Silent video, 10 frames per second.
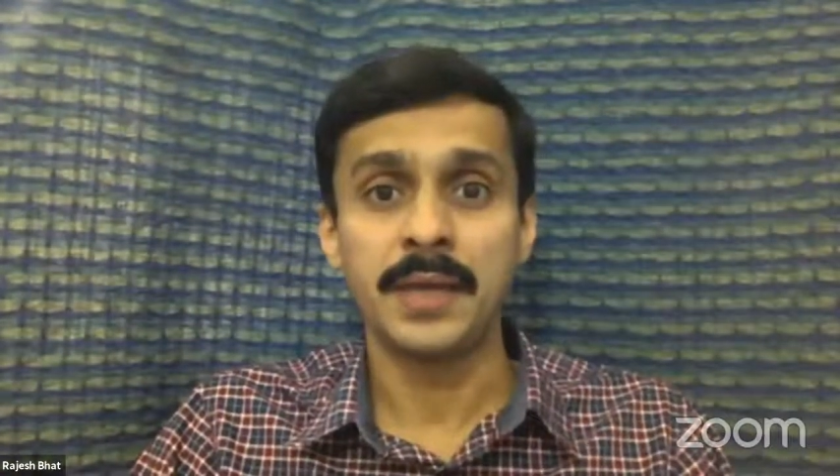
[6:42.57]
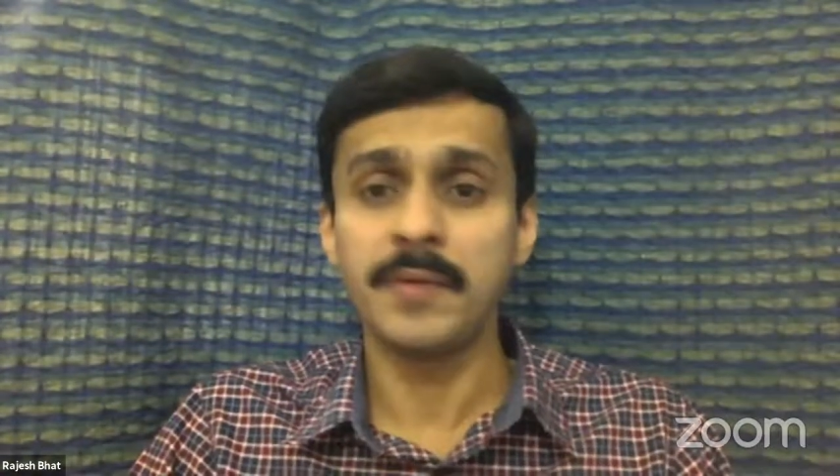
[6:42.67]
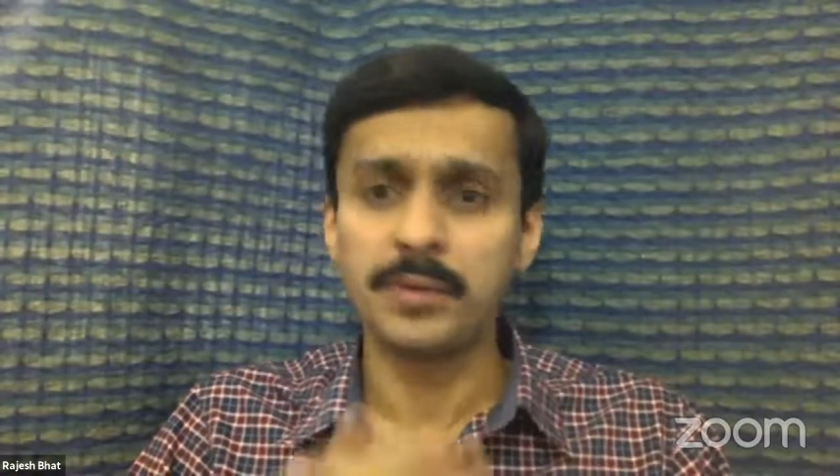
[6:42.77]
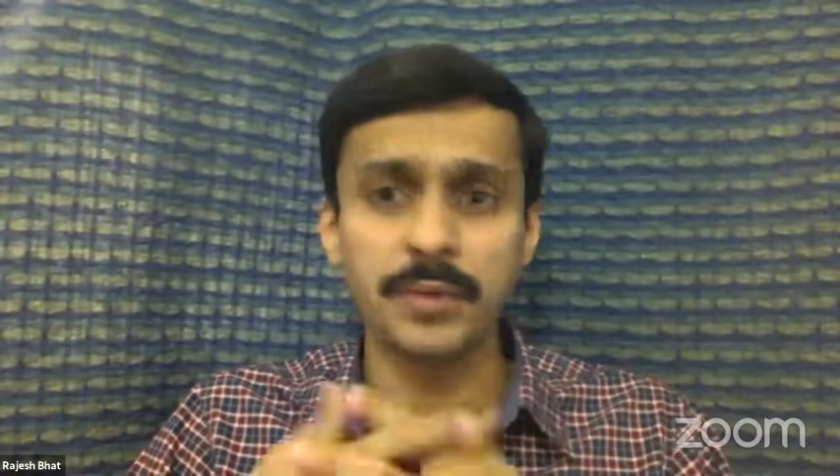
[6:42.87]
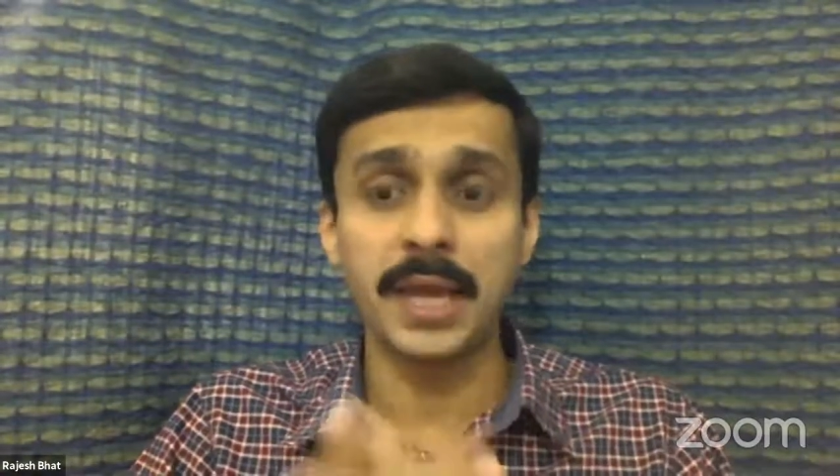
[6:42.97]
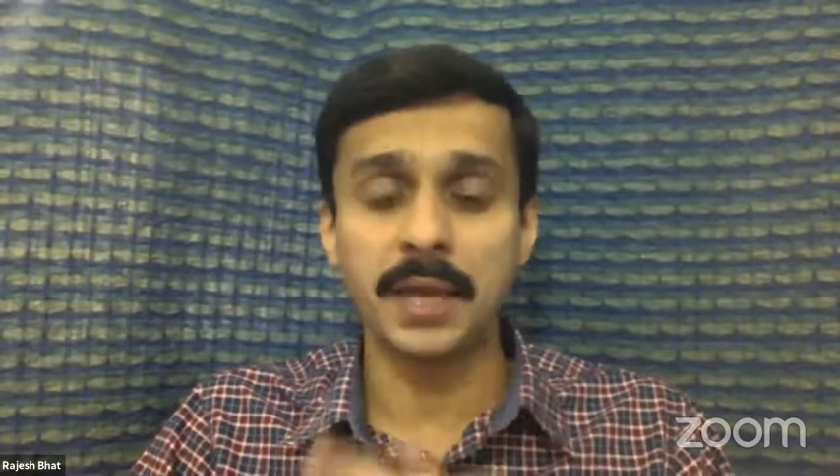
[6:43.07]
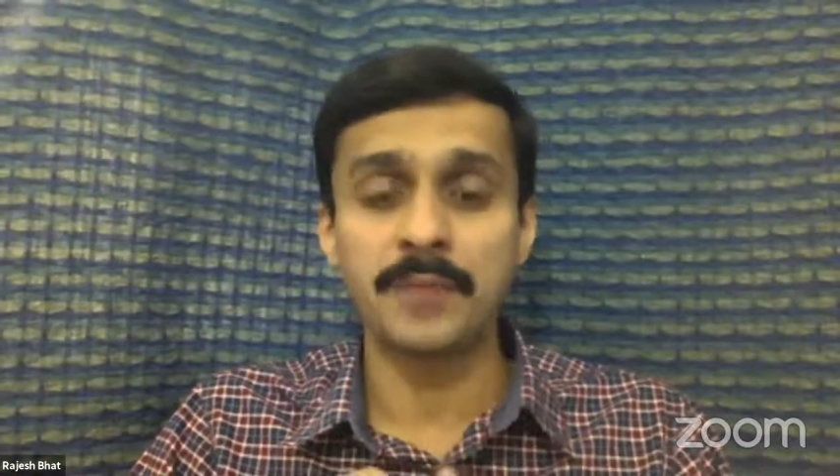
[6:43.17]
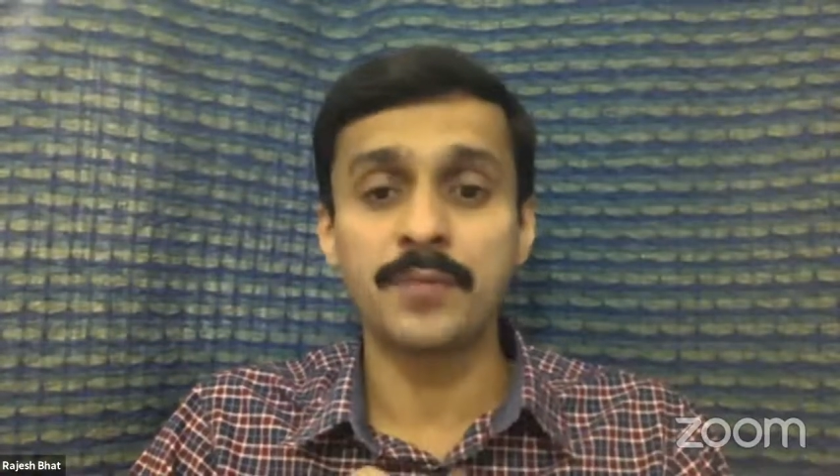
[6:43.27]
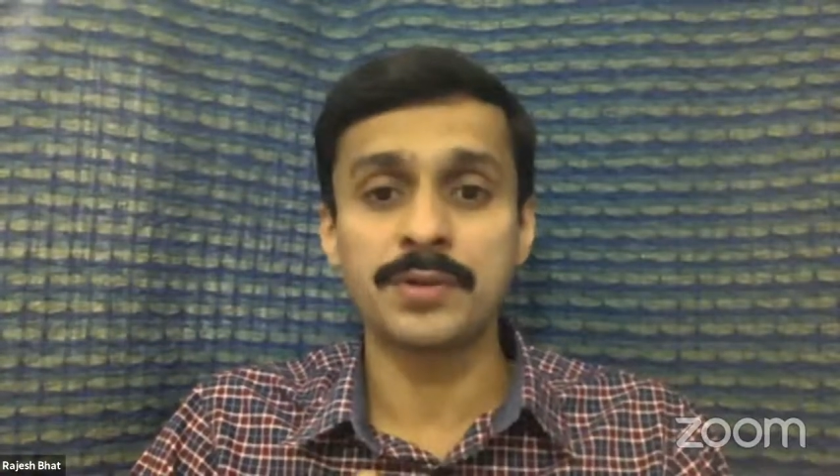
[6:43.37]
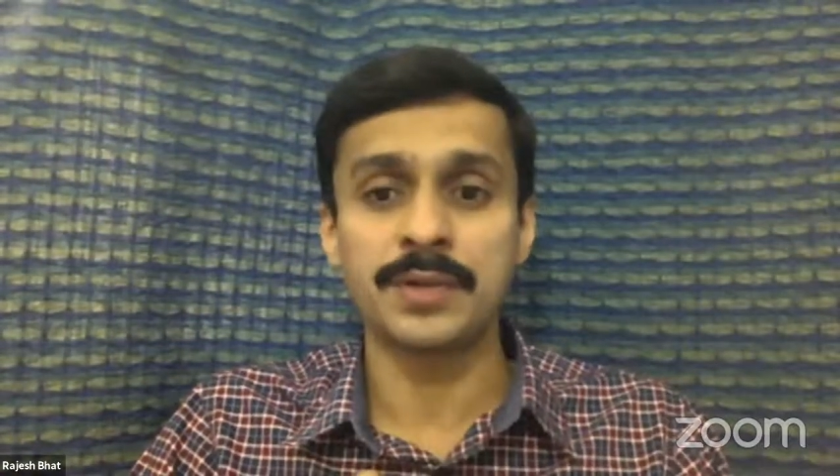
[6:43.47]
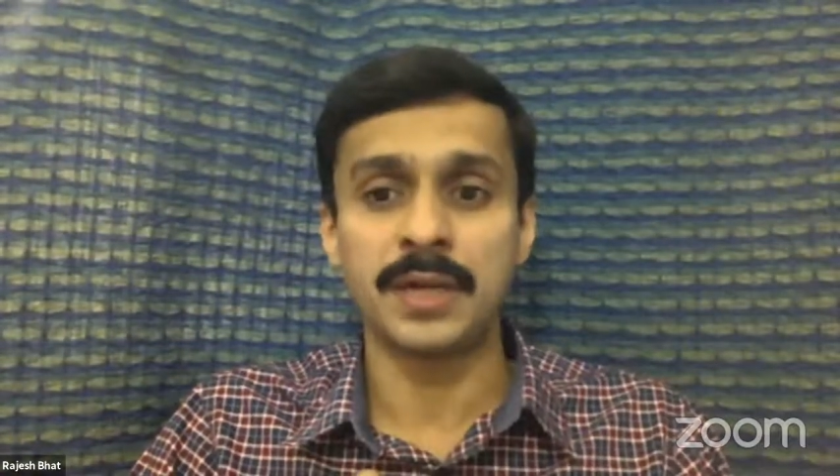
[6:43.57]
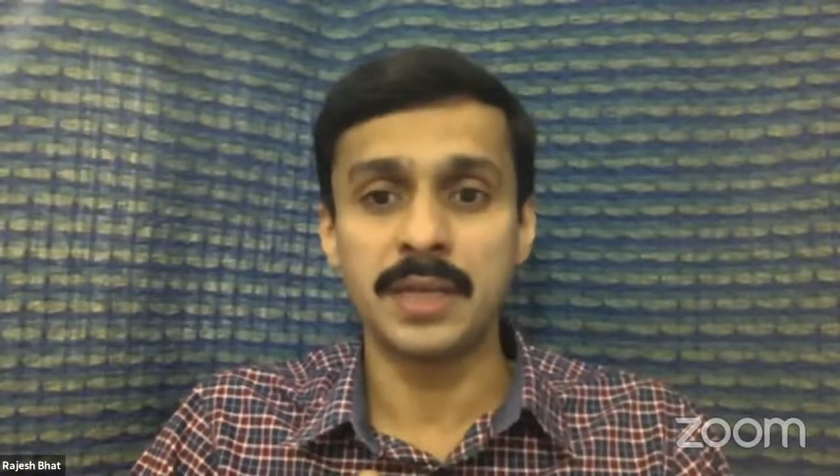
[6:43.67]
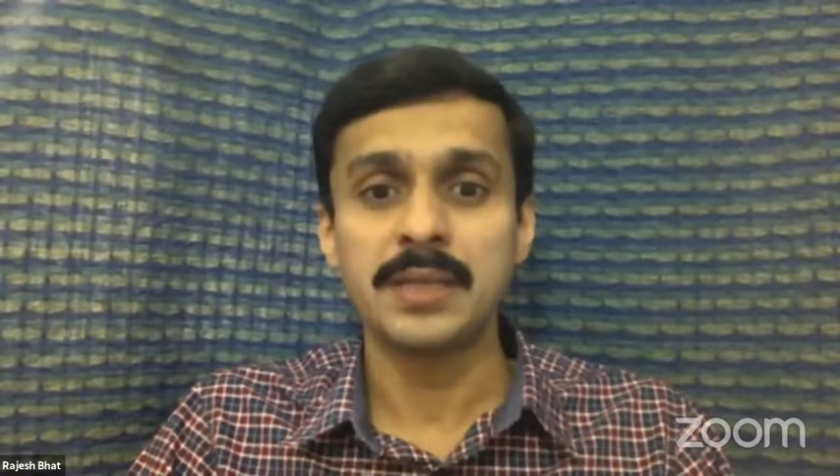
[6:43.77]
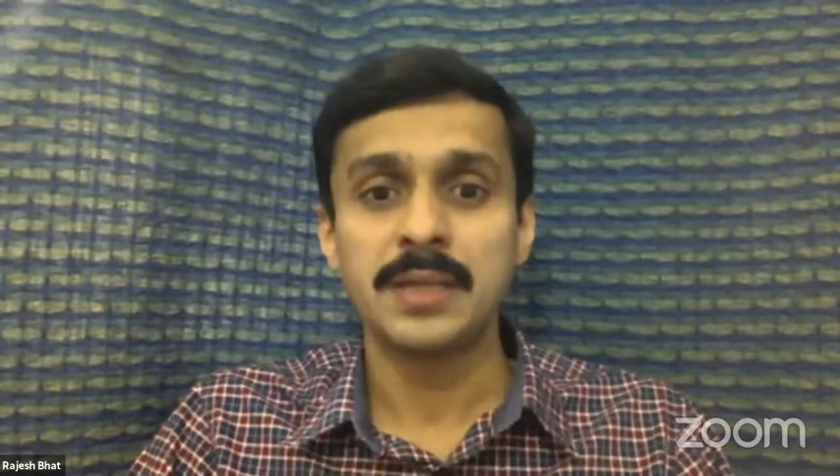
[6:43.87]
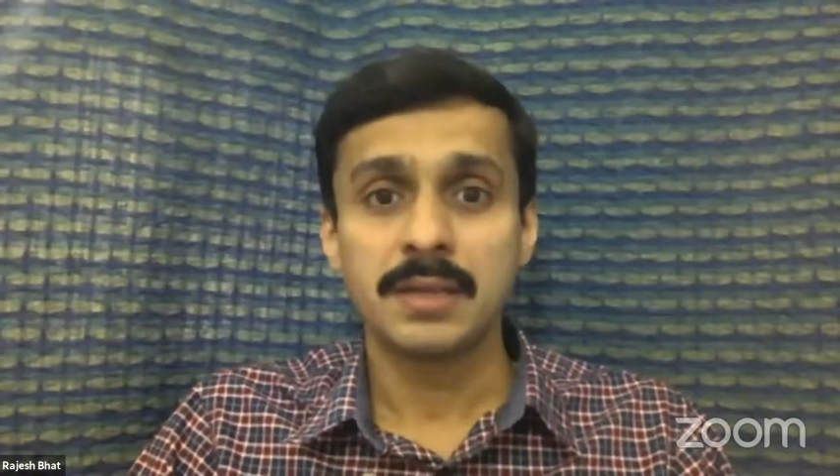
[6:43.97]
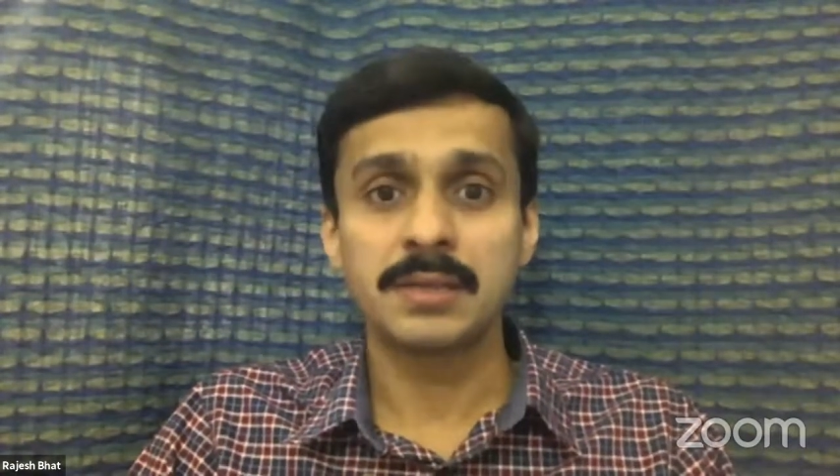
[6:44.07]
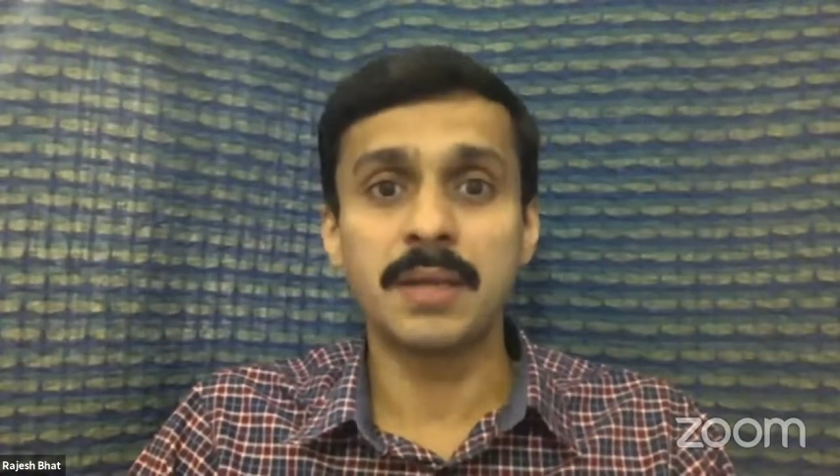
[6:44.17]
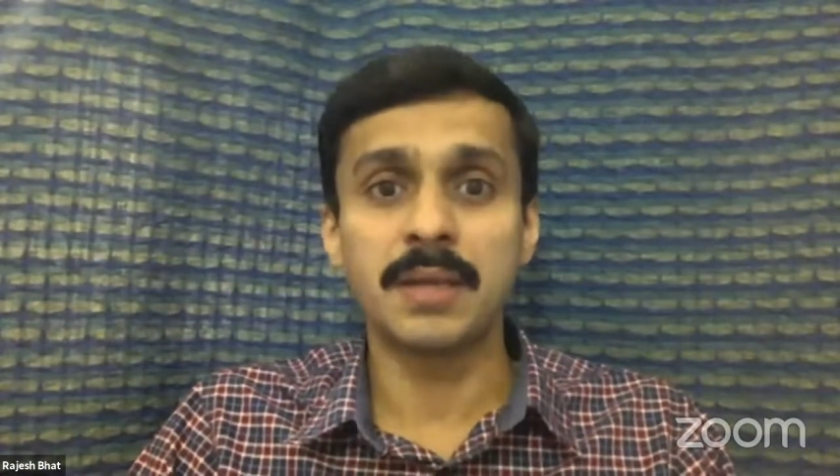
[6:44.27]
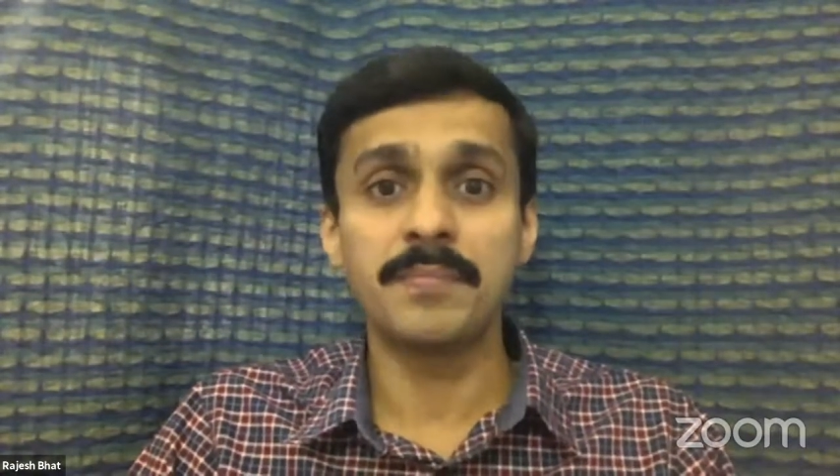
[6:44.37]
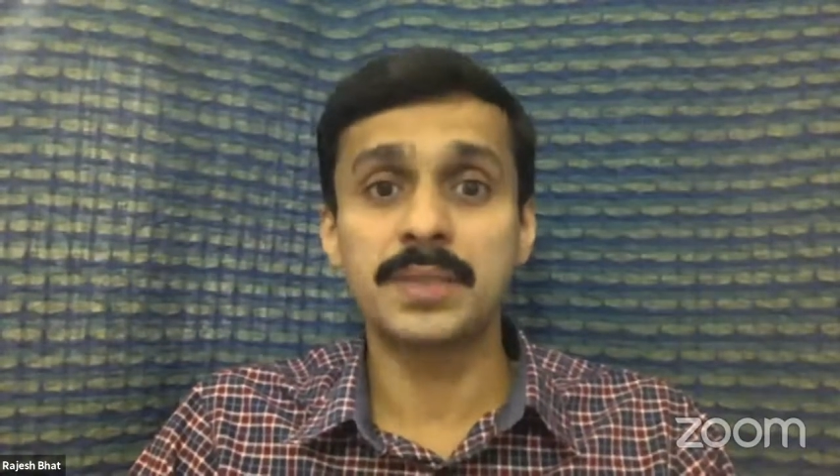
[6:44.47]
Even today, unfortunately,
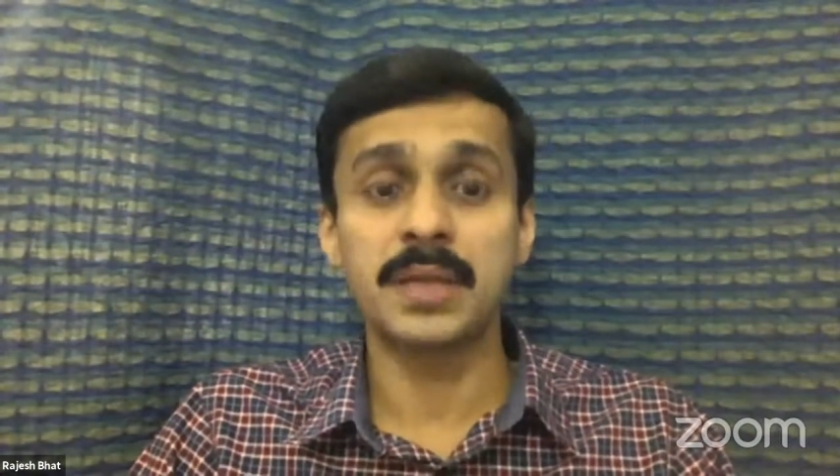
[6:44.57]
some